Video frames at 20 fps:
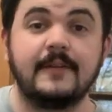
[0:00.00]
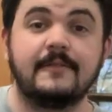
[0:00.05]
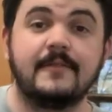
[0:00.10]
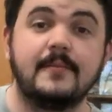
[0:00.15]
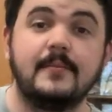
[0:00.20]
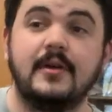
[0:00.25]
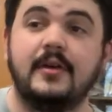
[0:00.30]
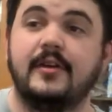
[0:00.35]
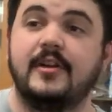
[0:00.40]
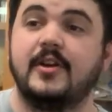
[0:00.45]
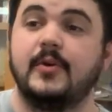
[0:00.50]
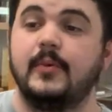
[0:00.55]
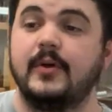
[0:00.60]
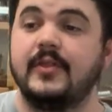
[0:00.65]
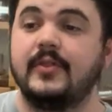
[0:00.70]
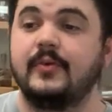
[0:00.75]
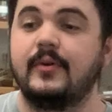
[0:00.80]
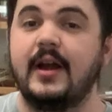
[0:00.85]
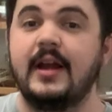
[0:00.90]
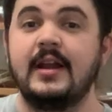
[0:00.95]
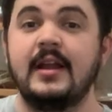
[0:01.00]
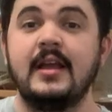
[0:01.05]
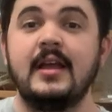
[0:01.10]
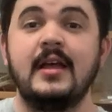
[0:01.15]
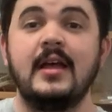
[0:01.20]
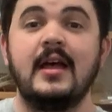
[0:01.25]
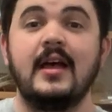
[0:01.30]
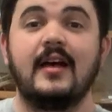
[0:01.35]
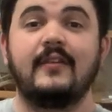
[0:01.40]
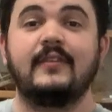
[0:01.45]
familiar with, right?
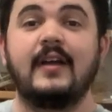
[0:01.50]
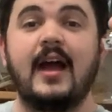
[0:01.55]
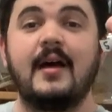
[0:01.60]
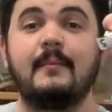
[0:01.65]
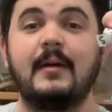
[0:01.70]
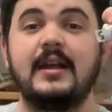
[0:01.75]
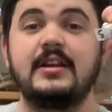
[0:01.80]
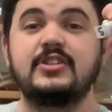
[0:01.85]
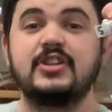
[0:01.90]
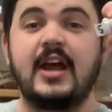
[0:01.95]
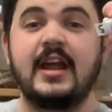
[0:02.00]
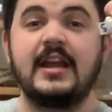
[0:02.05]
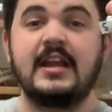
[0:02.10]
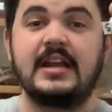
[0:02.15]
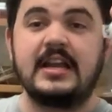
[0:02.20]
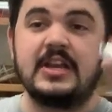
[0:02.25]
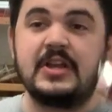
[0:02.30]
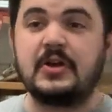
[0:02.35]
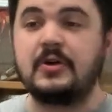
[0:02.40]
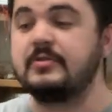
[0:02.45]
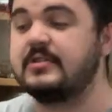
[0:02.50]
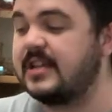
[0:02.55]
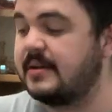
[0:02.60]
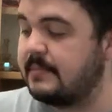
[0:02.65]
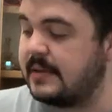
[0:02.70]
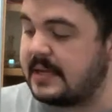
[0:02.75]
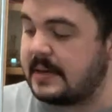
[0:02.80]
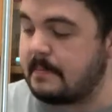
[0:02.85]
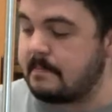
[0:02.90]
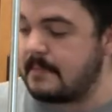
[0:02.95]
I've got my giant
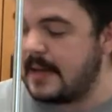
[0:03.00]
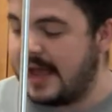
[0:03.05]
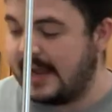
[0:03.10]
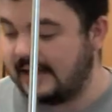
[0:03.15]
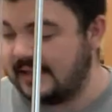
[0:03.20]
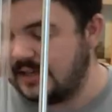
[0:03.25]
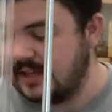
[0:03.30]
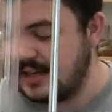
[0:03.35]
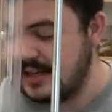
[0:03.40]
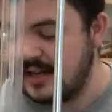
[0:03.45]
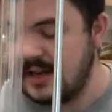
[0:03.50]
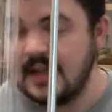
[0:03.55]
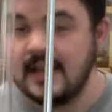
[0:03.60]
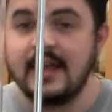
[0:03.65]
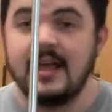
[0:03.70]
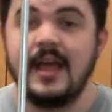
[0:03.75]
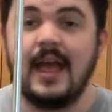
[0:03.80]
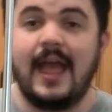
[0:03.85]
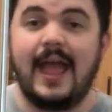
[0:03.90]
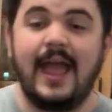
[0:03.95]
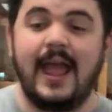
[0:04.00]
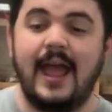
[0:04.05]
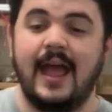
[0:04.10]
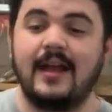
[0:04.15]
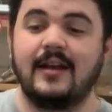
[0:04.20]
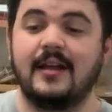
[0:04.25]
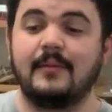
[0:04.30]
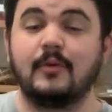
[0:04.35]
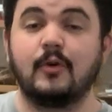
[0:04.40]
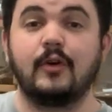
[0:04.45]
neodymium magnet,
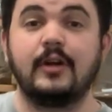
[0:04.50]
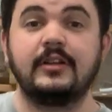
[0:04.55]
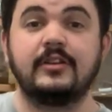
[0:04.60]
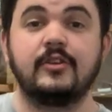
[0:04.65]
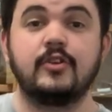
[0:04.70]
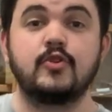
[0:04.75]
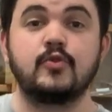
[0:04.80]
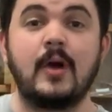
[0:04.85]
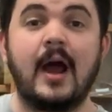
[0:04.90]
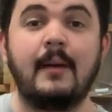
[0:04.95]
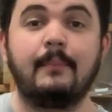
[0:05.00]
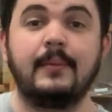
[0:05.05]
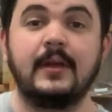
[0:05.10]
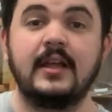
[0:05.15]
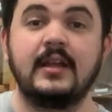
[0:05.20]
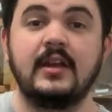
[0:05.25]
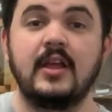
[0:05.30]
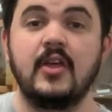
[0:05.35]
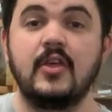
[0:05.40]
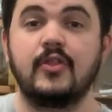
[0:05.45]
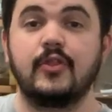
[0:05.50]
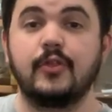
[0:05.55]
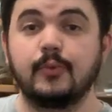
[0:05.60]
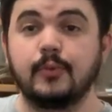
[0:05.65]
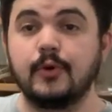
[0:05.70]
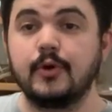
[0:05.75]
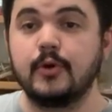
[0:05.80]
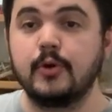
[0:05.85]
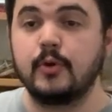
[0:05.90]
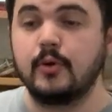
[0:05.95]
and I'm going to drop it
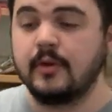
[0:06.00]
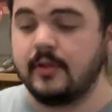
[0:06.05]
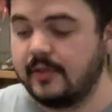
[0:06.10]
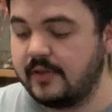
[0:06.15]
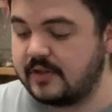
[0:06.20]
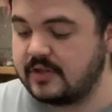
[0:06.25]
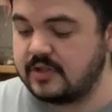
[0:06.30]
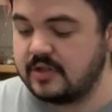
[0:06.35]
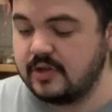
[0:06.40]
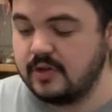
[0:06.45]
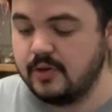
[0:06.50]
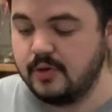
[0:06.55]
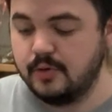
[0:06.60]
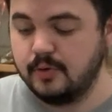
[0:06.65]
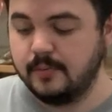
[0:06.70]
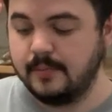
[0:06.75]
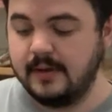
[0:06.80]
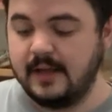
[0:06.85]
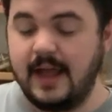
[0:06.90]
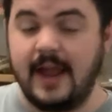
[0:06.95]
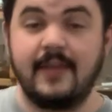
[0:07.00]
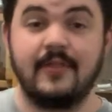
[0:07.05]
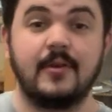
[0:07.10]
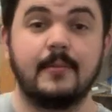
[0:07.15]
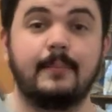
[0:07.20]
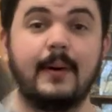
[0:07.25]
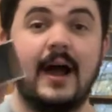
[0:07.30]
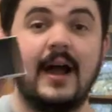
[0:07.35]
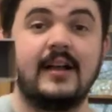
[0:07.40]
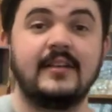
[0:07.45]
through the tube. And the
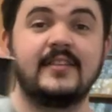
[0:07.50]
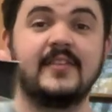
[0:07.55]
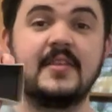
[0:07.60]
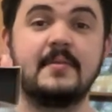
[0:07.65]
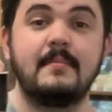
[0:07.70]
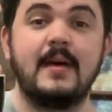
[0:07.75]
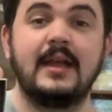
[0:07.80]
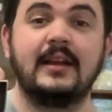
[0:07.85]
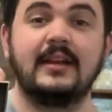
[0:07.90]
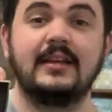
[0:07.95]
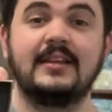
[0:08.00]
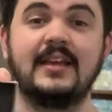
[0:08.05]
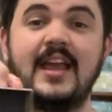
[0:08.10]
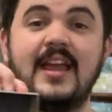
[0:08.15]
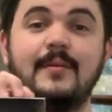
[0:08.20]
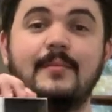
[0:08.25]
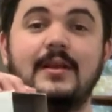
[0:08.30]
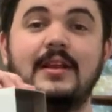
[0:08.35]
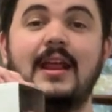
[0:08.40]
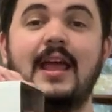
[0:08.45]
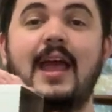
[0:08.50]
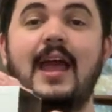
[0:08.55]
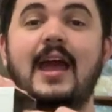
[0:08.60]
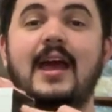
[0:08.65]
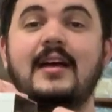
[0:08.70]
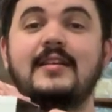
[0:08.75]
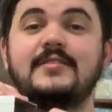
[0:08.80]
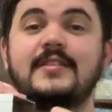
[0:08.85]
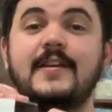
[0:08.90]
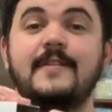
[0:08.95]
box that the magnet came in
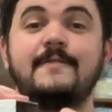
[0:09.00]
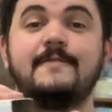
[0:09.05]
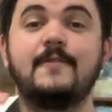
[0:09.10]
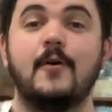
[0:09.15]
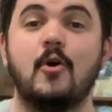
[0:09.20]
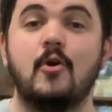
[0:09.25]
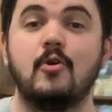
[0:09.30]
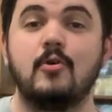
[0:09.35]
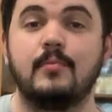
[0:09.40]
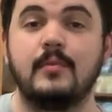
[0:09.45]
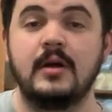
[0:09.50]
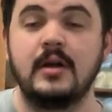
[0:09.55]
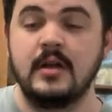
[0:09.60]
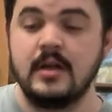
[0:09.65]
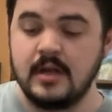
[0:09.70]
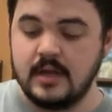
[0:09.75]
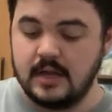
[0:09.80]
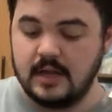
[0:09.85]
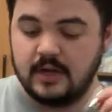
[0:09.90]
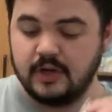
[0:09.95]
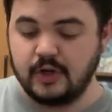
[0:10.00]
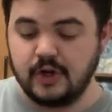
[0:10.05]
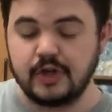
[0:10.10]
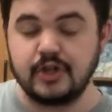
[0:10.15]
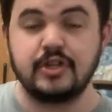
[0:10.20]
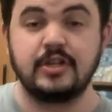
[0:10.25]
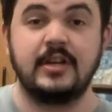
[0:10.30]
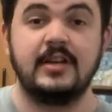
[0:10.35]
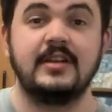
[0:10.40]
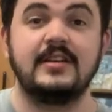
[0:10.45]
has a foam
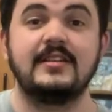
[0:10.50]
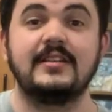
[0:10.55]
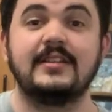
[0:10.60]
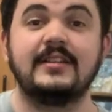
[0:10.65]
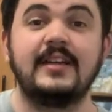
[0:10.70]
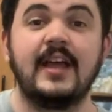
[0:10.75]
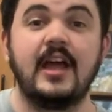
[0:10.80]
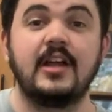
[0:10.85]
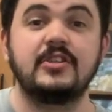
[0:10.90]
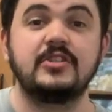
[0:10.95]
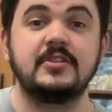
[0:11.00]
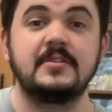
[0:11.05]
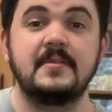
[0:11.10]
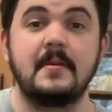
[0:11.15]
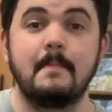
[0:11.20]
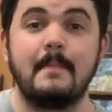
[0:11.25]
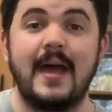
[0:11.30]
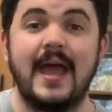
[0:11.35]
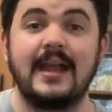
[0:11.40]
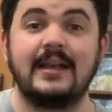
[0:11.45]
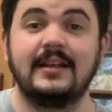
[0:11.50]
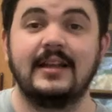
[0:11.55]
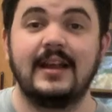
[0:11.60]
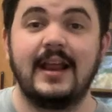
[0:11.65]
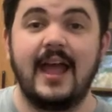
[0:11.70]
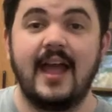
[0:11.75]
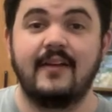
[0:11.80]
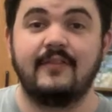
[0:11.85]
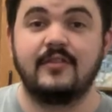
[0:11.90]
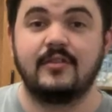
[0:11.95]
cushion to catch the magnet
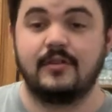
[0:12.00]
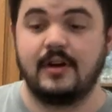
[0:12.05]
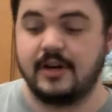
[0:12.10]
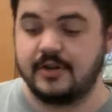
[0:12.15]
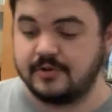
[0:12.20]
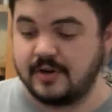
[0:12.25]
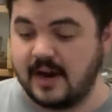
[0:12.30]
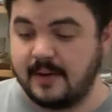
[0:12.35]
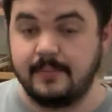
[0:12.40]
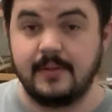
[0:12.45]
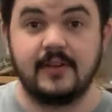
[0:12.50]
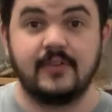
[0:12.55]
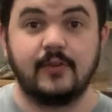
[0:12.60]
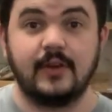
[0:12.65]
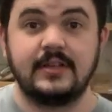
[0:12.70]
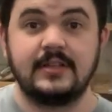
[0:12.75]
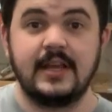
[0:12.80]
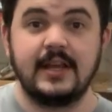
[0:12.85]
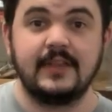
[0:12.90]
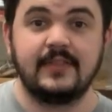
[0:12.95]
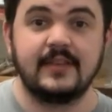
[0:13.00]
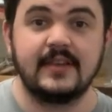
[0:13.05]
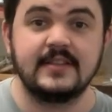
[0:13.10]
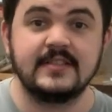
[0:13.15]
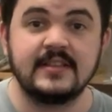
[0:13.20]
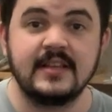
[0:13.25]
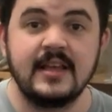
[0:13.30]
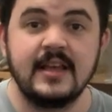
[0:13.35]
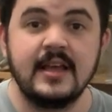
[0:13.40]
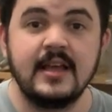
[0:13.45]
after I drop it. So I take
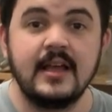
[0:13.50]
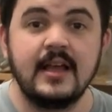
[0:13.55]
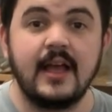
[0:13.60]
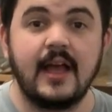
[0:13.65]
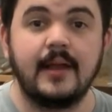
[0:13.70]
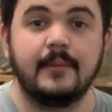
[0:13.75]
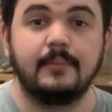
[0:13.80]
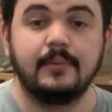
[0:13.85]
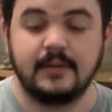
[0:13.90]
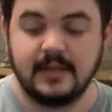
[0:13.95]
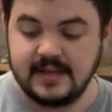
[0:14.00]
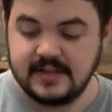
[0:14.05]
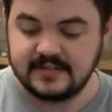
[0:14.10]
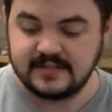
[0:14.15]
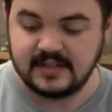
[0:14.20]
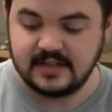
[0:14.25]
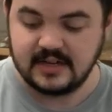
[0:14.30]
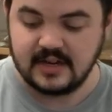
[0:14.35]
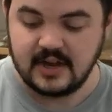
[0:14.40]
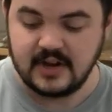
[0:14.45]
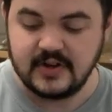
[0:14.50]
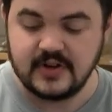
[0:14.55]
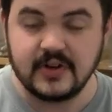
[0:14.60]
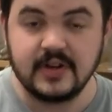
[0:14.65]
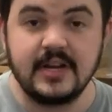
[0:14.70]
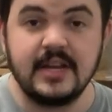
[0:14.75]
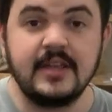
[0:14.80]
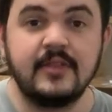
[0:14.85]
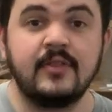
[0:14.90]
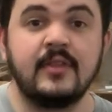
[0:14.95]
this and place it
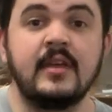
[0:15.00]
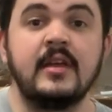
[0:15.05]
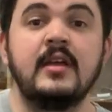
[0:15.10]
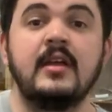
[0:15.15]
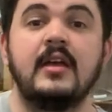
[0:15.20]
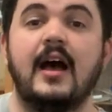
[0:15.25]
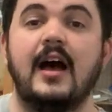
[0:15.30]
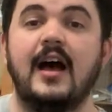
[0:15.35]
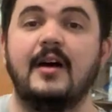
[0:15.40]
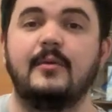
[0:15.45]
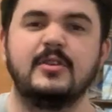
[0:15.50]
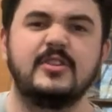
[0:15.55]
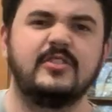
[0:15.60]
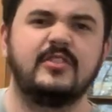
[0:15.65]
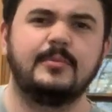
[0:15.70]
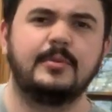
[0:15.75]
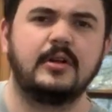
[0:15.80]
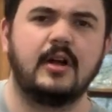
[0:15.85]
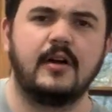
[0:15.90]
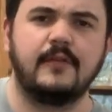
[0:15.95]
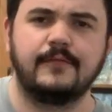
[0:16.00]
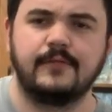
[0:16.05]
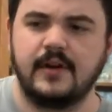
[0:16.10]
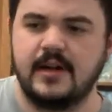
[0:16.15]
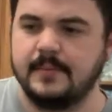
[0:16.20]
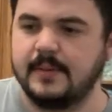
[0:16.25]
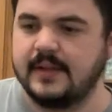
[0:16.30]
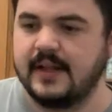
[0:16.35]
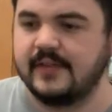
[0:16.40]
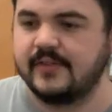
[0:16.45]
underneath, which is a little bit off
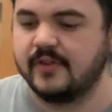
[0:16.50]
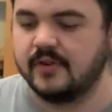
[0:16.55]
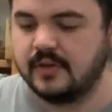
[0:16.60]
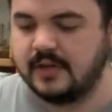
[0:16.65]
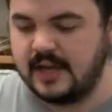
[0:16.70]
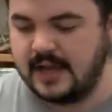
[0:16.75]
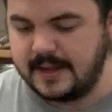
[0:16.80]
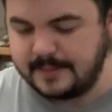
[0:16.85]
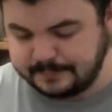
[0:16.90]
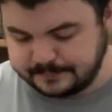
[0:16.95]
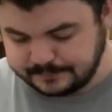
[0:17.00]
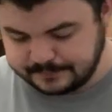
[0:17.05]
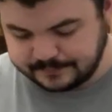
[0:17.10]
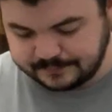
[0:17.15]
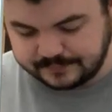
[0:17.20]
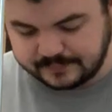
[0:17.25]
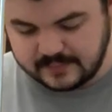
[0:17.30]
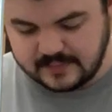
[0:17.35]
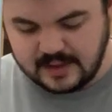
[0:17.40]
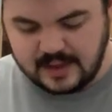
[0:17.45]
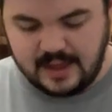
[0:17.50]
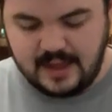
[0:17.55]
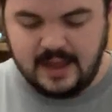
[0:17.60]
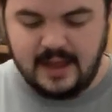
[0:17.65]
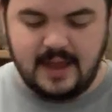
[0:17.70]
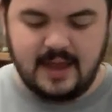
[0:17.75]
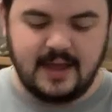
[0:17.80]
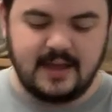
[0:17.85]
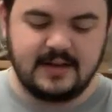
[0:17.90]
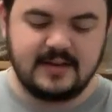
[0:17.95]
frame, but that's okay.
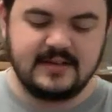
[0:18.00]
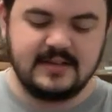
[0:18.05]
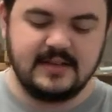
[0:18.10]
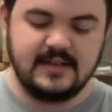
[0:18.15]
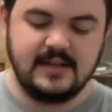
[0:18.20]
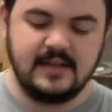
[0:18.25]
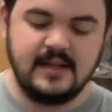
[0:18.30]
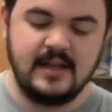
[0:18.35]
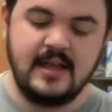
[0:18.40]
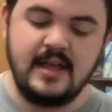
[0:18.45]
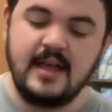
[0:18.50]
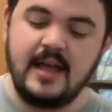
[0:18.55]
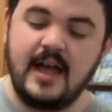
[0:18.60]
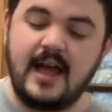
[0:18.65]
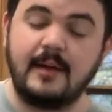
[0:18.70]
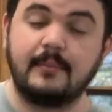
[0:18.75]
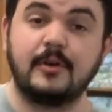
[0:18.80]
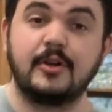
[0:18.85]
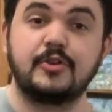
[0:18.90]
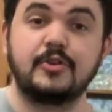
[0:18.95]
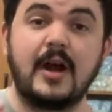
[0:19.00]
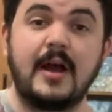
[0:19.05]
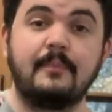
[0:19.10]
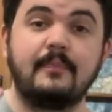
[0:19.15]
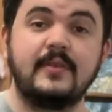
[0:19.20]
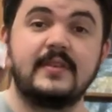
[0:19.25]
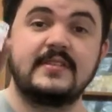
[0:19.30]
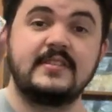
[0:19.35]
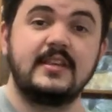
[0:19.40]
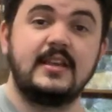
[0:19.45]
And I'm gonna drop
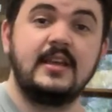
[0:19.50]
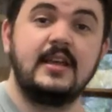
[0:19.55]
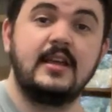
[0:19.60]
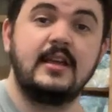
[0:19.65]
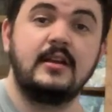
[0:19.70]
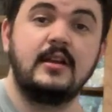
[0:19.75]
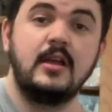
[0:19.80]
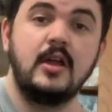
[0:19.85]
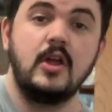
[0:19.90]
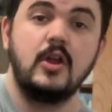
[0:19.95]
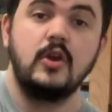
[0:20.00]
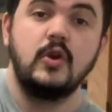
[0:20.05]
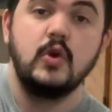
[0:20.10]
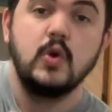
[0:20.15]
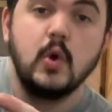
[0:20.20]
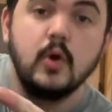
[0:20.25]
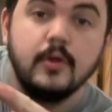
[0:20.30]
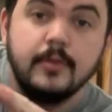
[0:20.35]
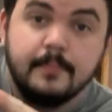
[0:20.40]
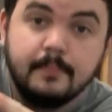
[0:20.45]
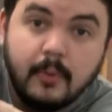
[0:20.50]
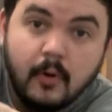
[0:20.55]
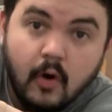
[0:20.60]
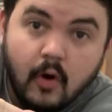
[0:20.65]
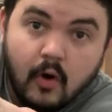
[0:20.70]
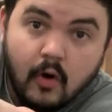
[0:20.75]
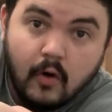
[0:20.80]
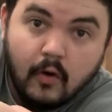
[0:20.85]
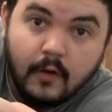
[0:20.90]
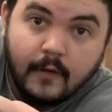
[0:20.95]
this in North
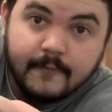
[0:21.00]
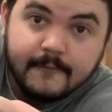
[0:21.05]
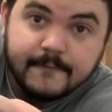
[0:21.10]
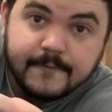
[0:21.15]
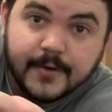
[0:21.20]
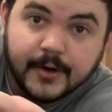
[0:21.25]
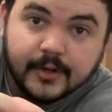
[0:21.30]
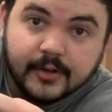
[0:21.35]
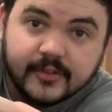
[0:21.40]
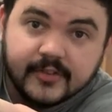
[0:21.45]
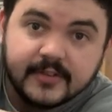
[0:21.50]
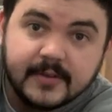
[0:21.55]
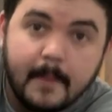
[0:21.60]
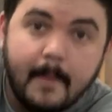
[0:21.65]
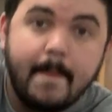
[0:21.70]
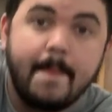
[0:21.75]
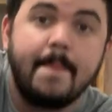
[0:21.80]
Pole first.